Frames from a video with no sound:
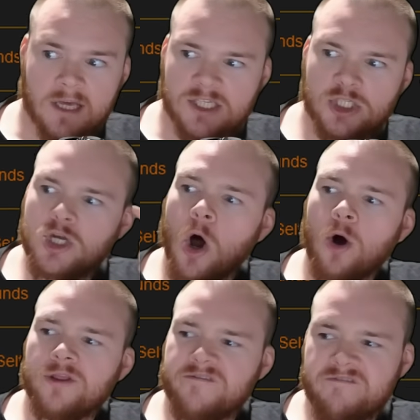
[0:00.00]
They
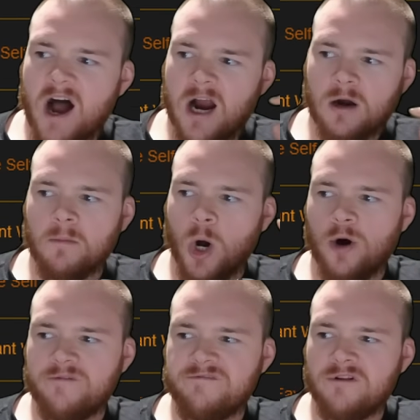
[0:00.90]
saw the
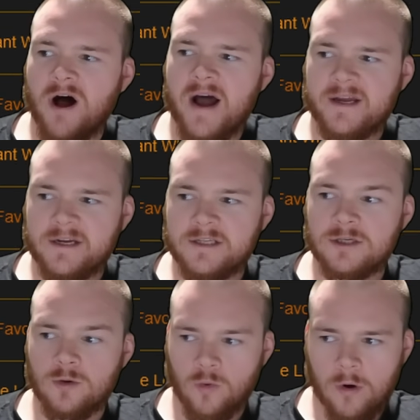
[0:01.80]
fireball flying
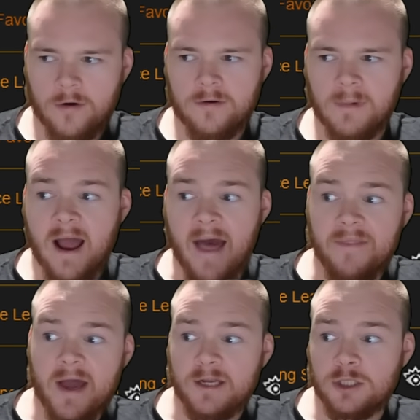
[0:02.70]
into the room
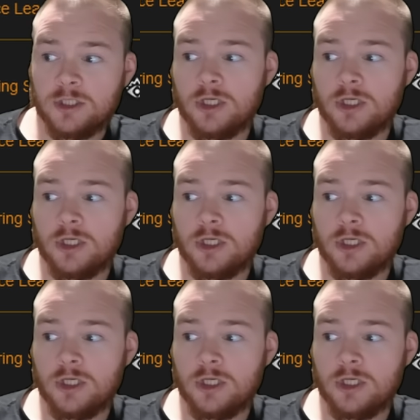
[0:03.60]
and they